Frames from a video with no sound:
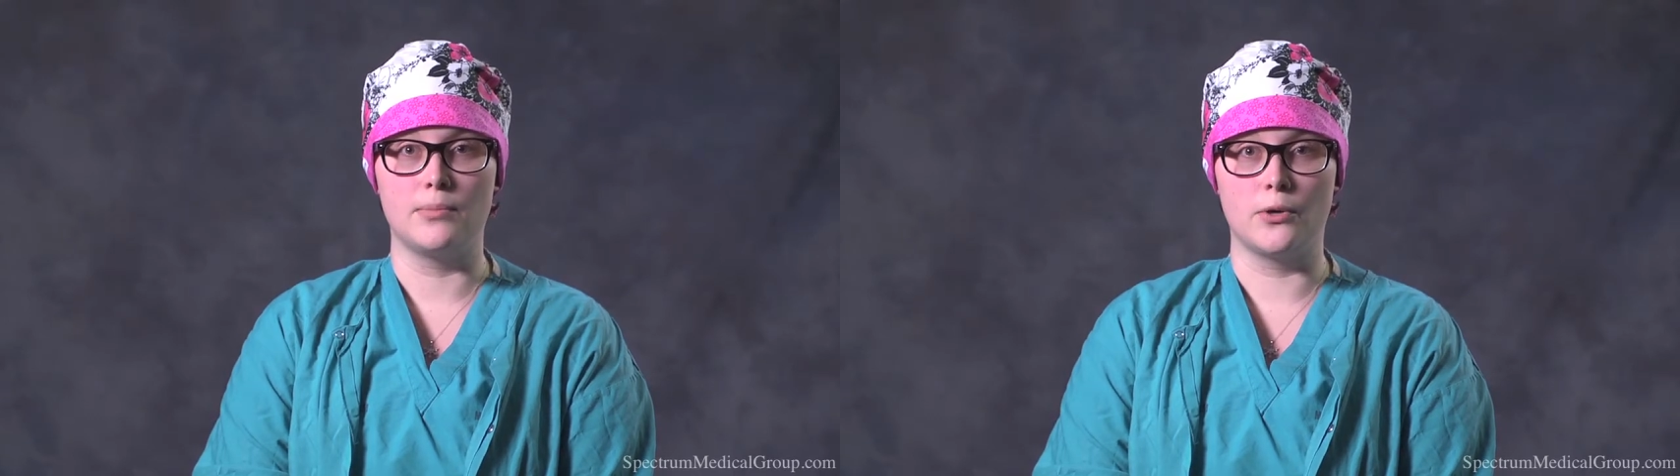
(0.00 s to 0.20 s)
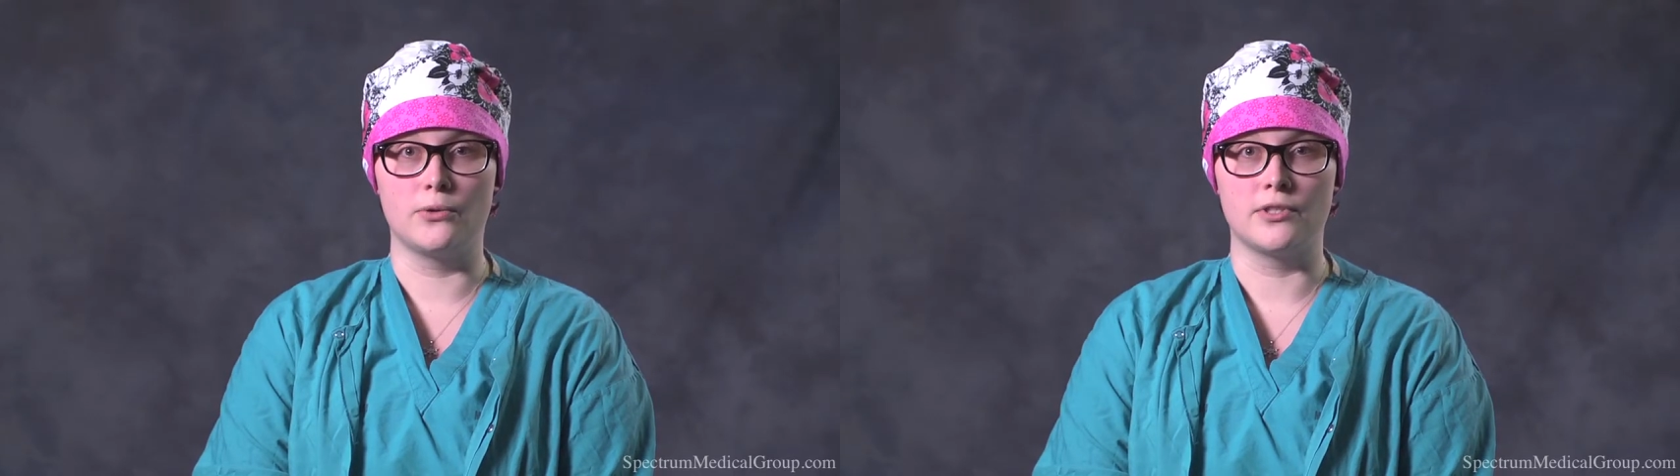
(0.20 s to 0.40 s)

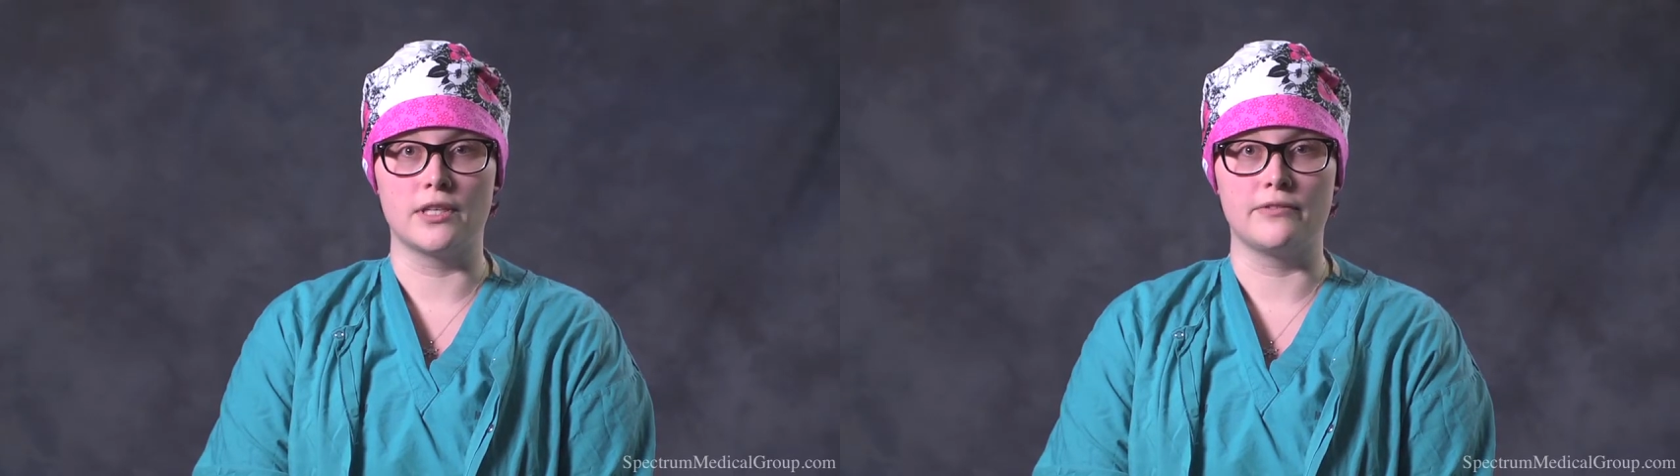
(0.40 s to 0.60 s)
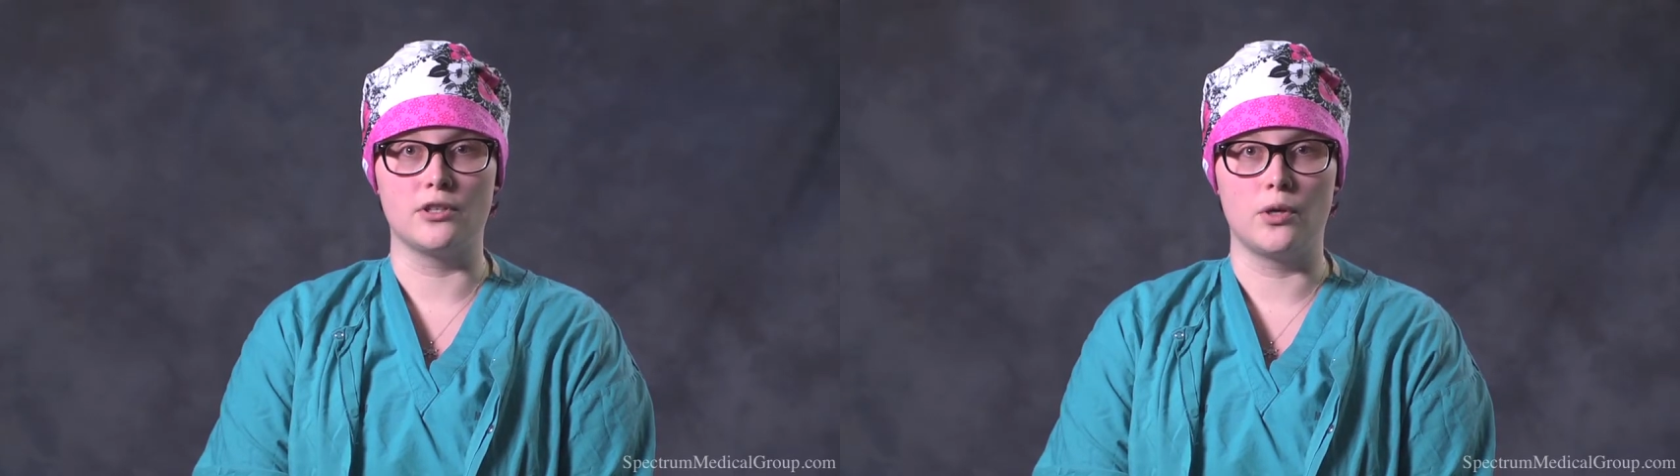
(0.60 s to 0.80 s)

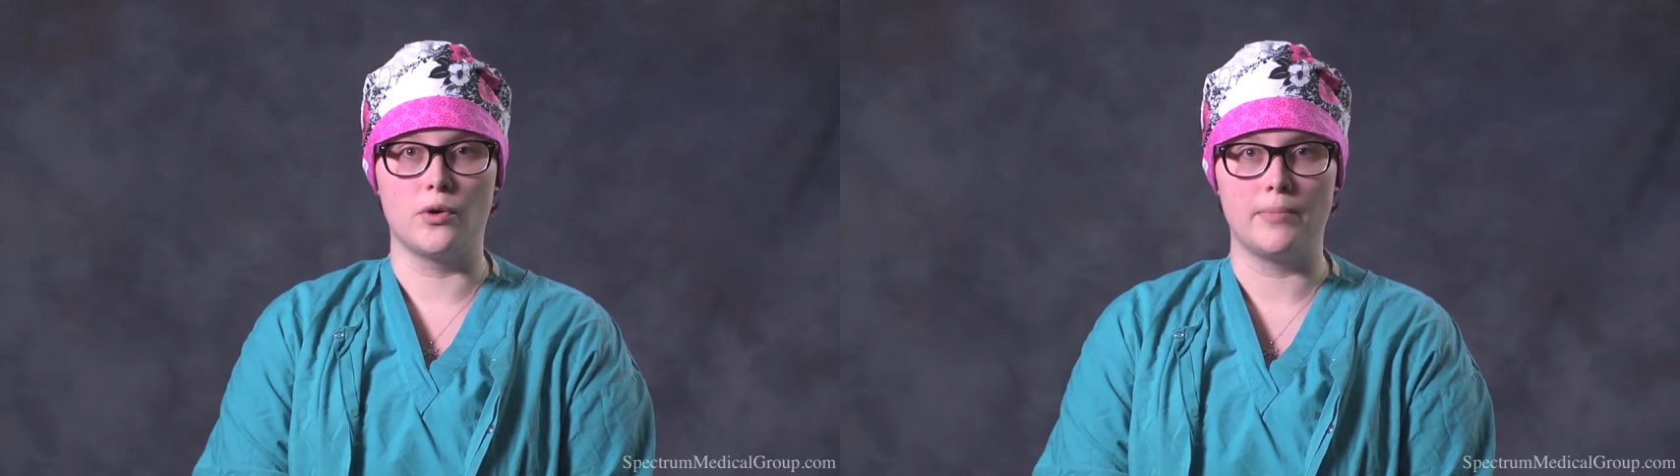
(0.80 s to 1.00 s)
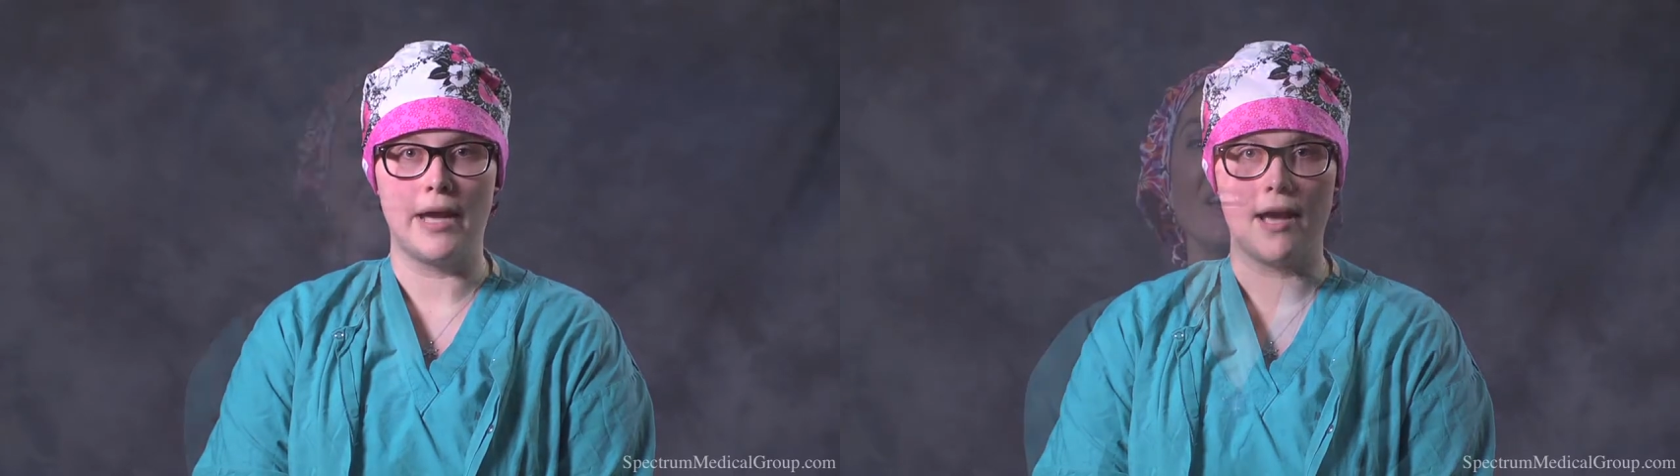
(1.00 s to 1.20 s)
bones of your
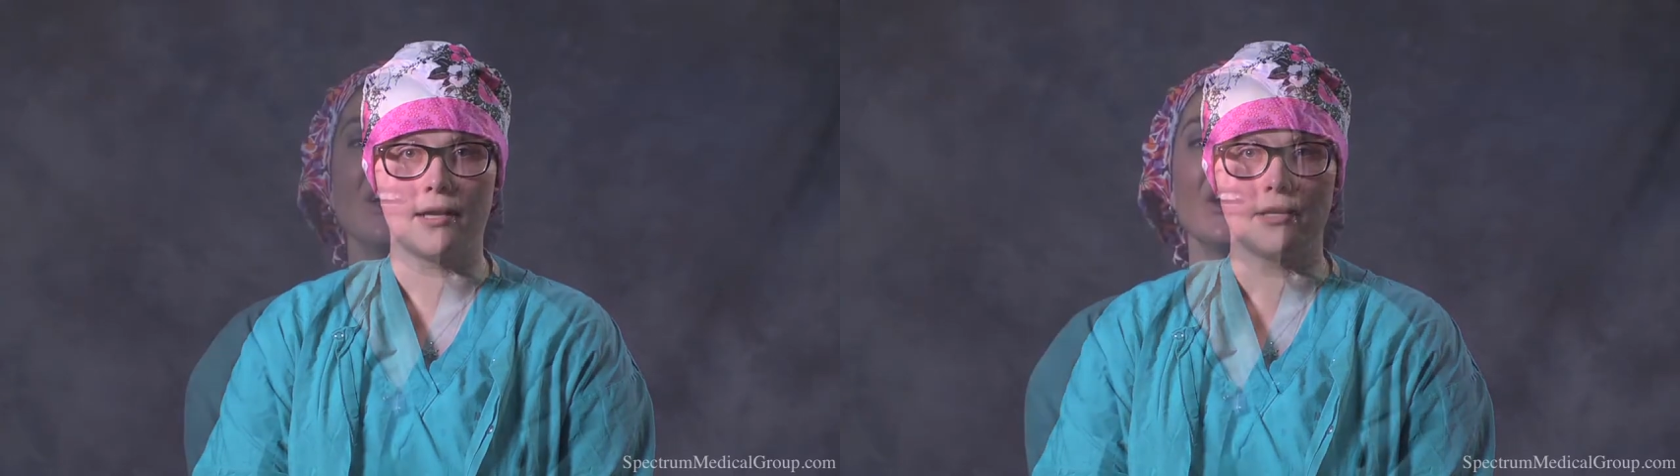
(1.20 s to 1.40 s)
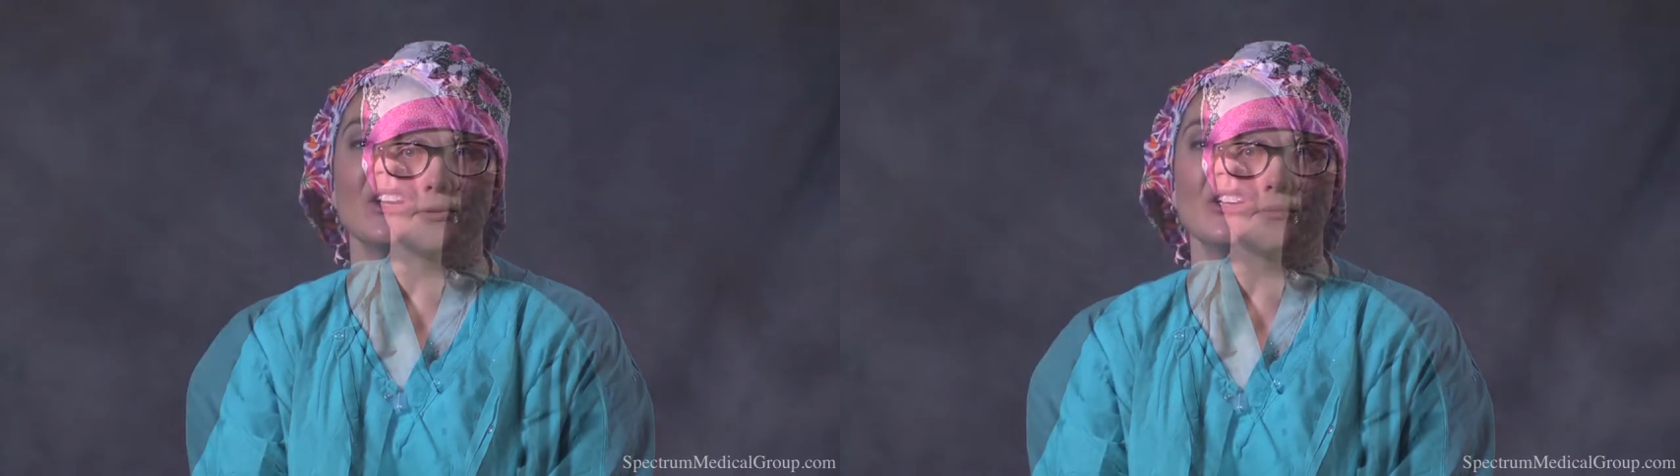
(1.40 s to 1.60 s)
lower back.